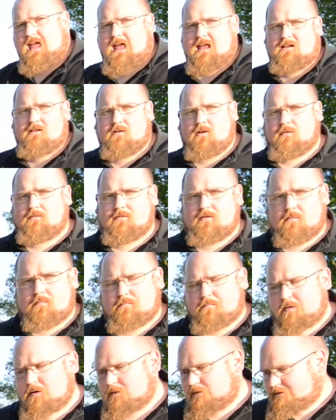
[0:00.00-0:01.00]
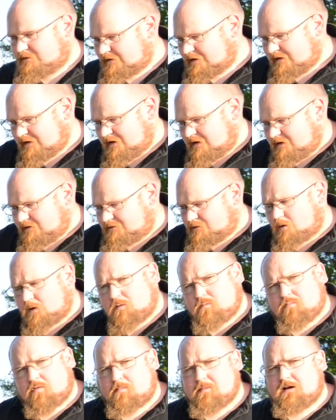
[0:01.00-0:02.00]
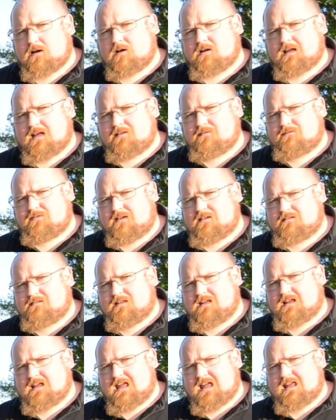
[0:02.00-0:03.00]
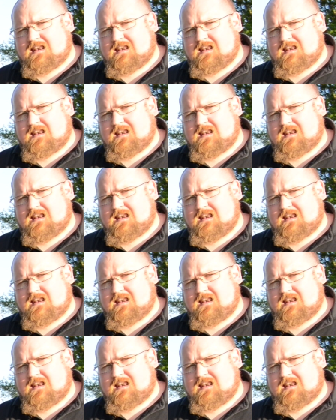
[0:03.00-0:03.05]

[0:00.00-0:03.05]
end of the boot, so I would probably look at investing